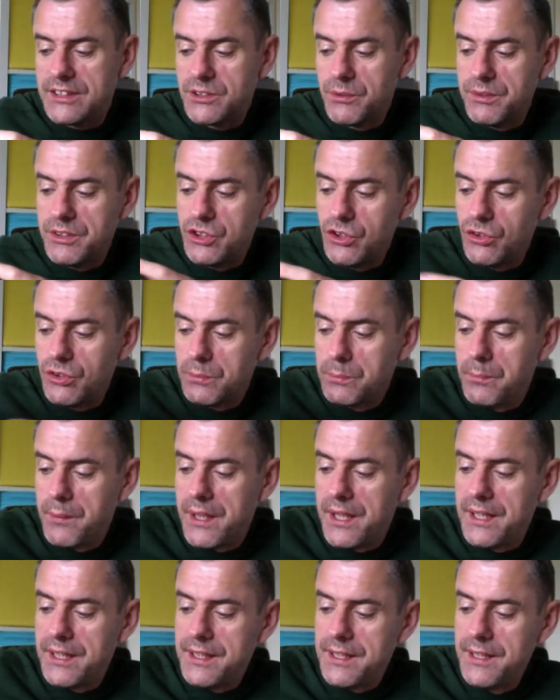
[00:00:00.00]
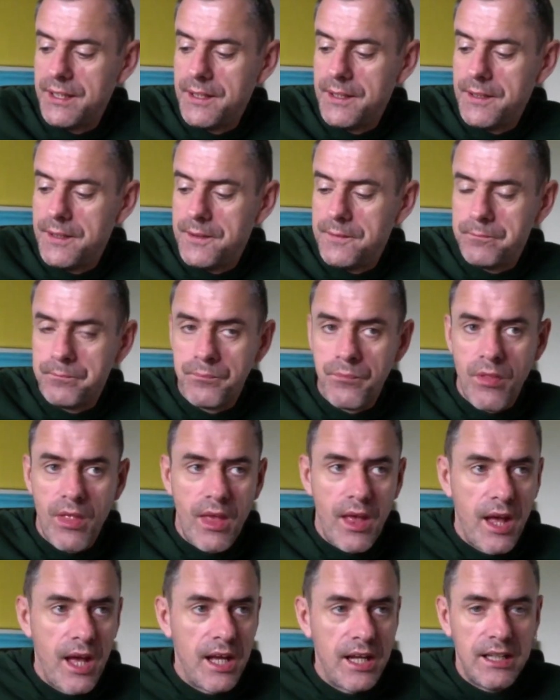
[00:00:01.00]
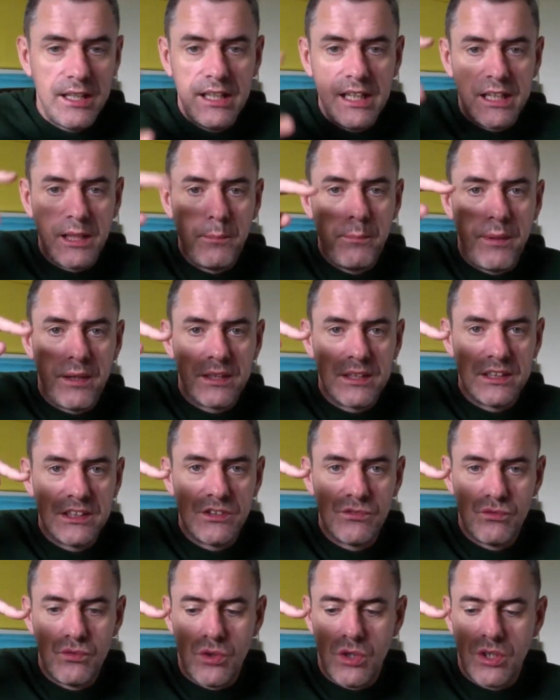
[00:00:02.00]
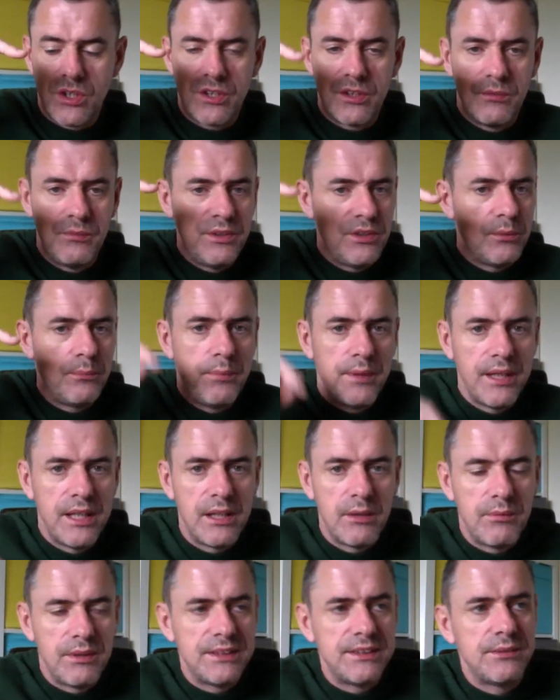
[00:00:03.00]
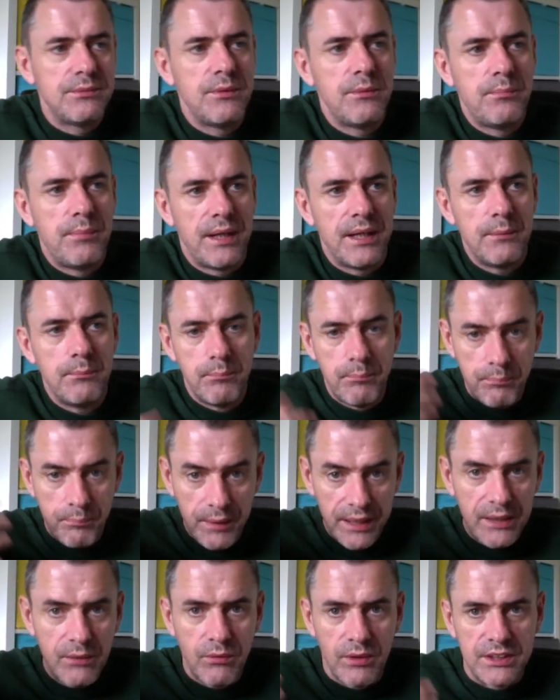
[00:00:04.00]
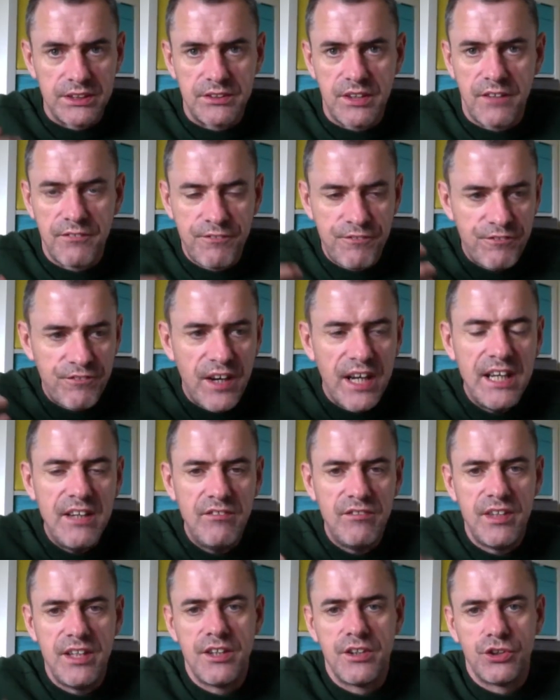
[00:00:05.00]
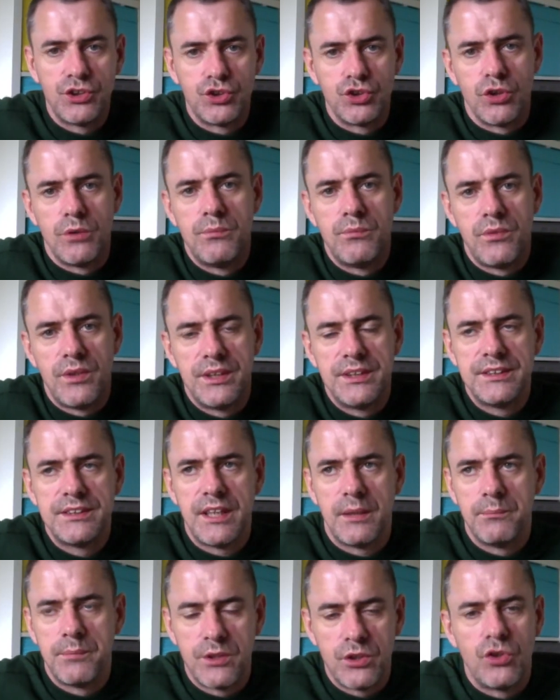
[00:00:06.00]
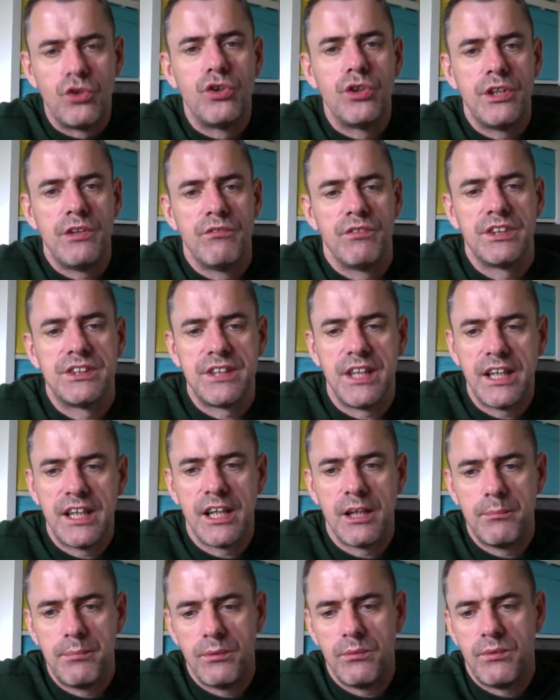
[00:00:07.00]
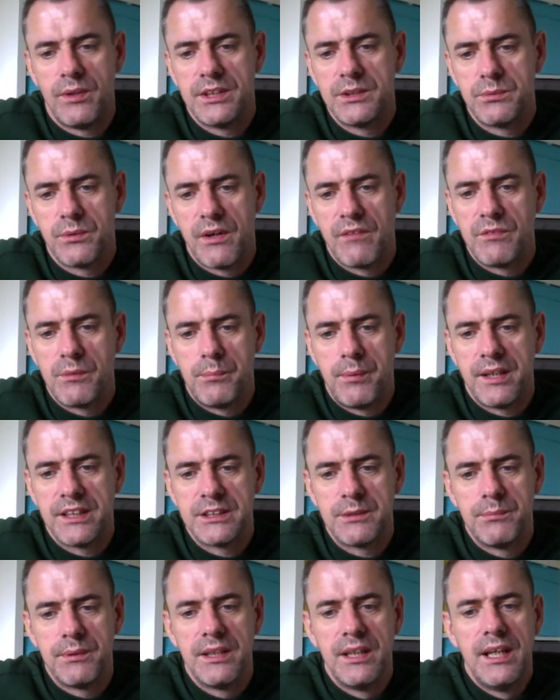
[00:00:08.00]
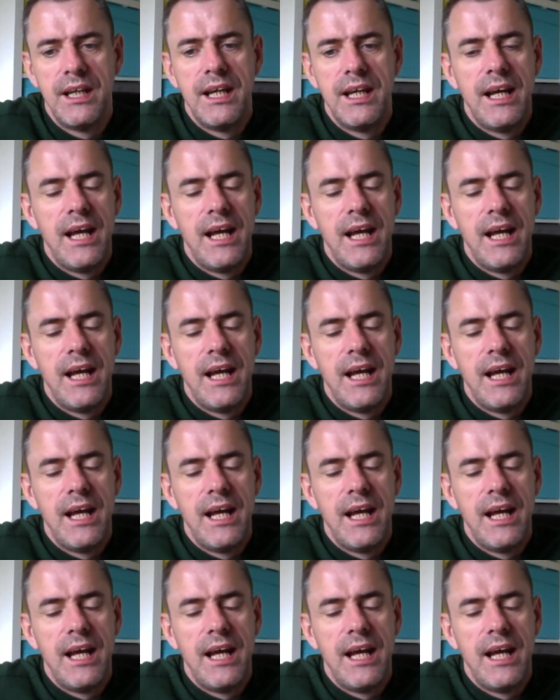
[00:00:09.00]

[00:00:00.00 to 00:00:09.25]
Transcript: So we don't buy little bottles of water. We don't buy little ones. We buy big ones, 5-liter drum ones, but only recyclable ones wherever possible.